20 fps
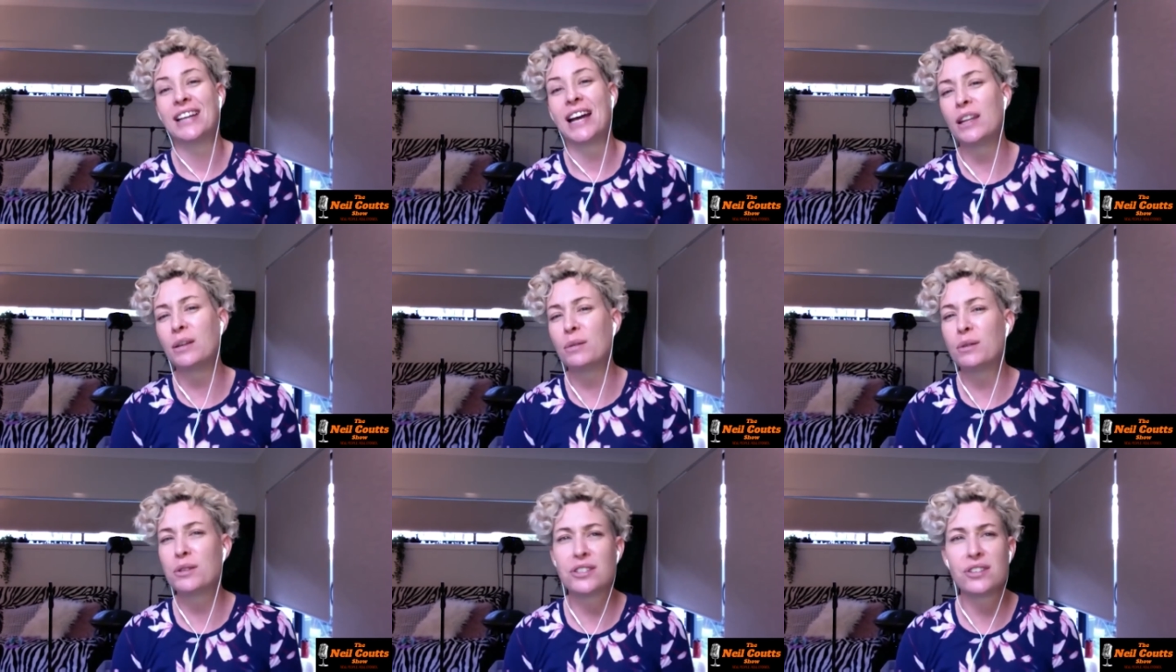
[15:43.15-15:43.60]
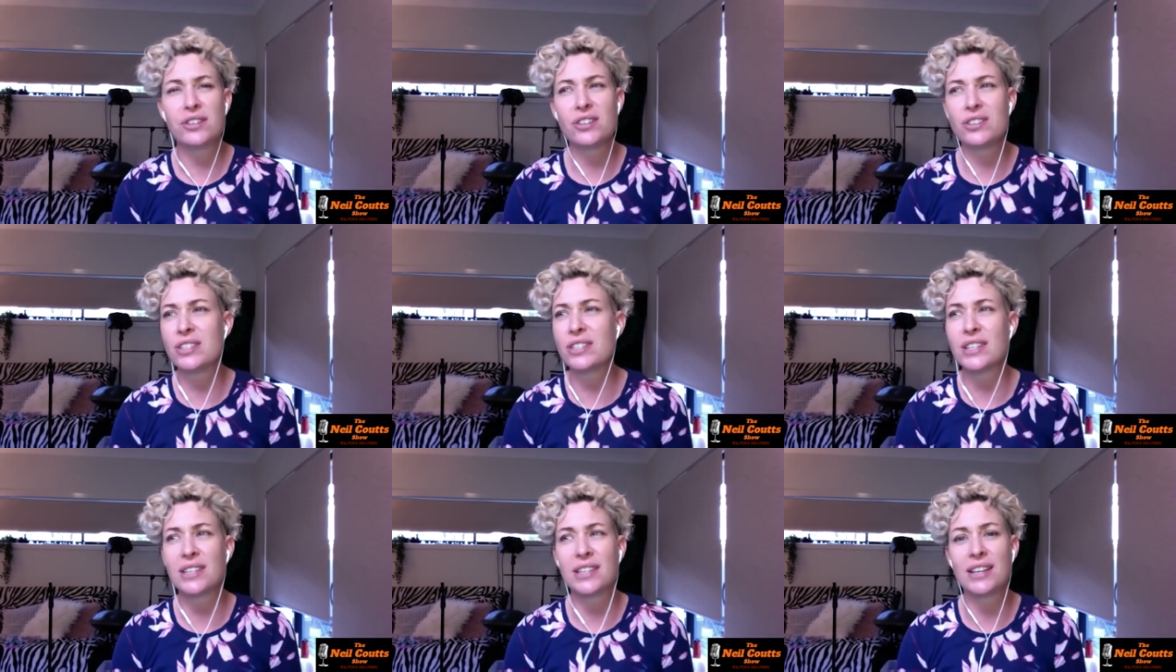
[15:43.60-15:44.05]
Oh. Otherwise, you
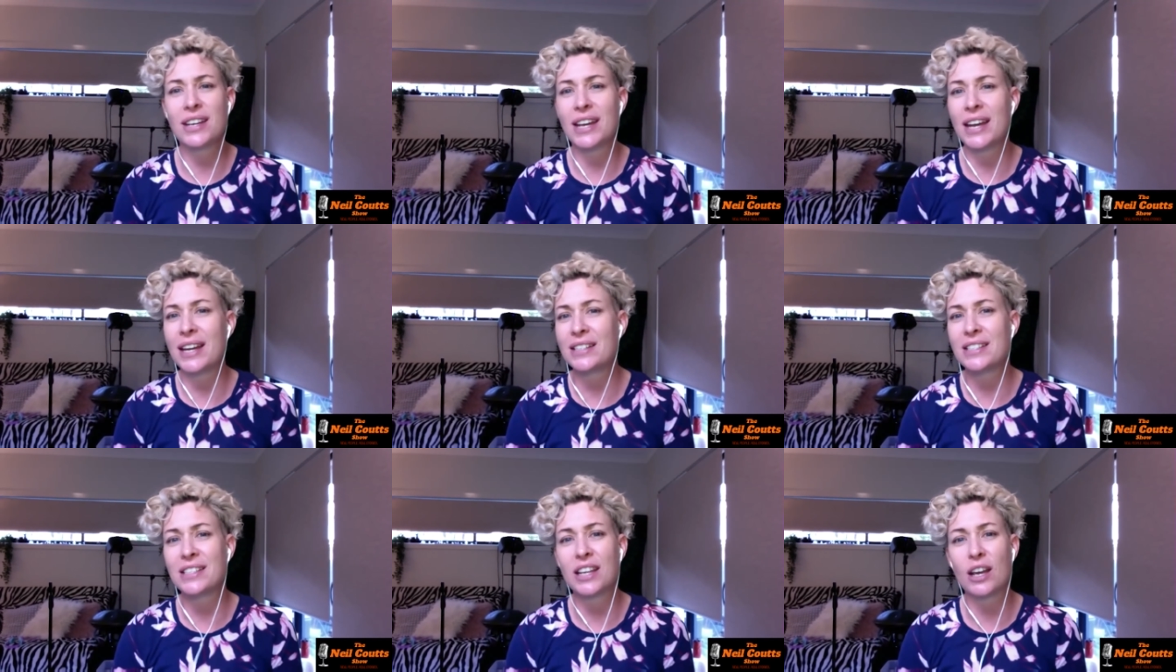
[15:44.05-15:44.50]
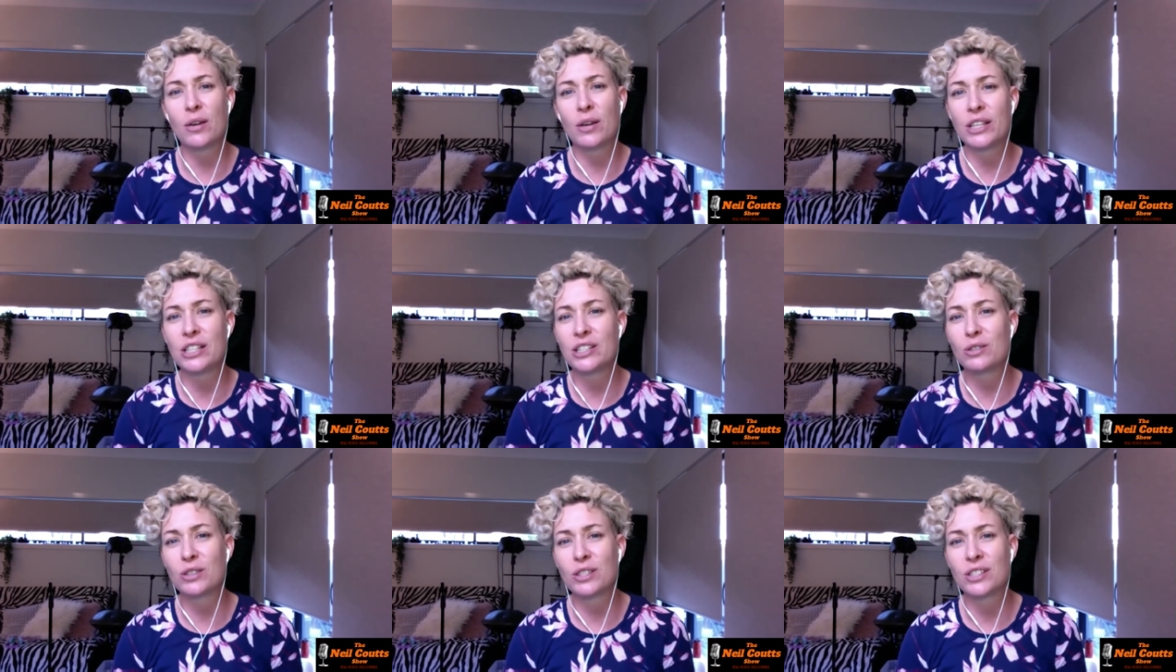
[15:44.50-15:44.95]
just you get so
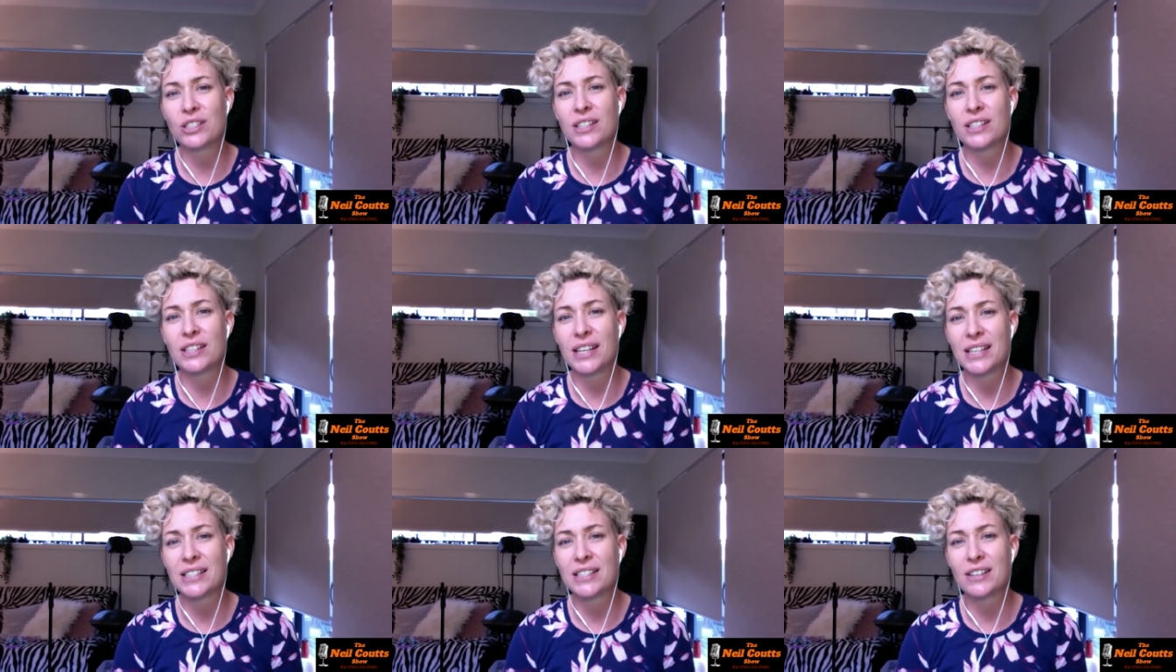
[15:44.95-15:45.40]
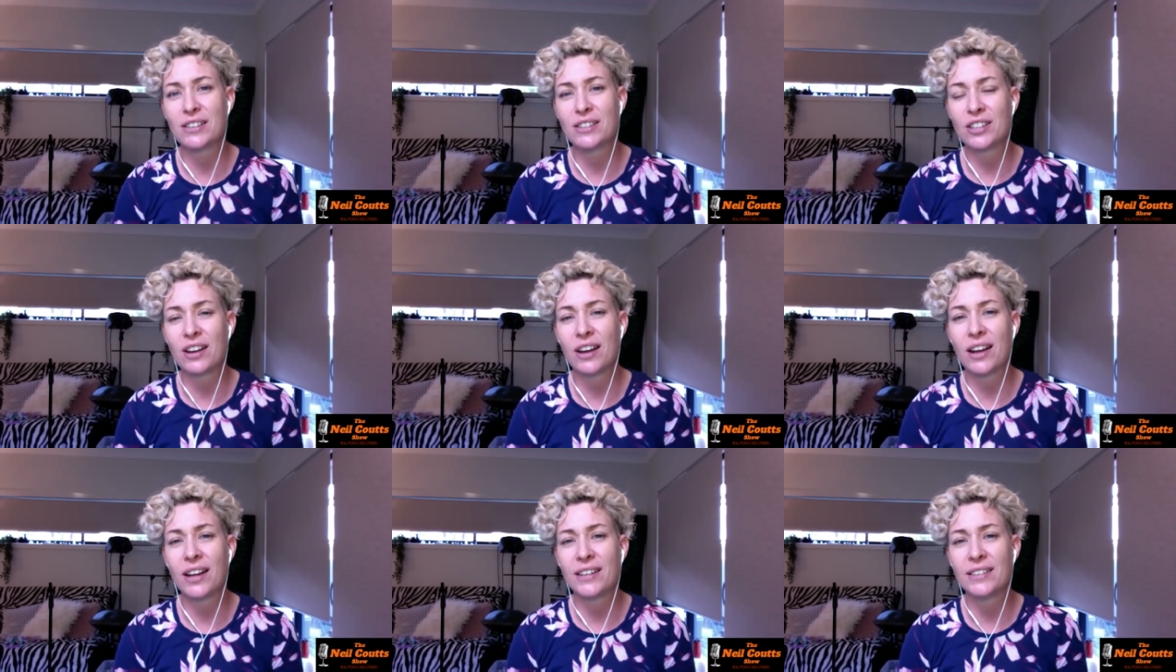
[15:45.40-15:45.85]
exhausted, get so
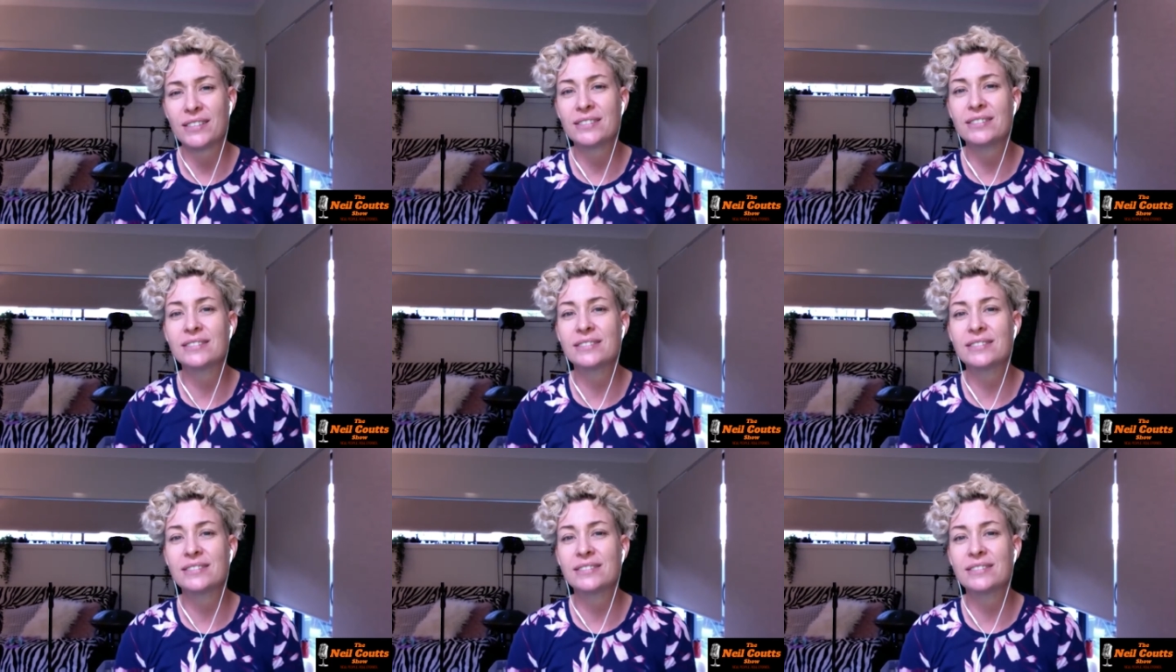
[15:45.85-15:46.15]
tired.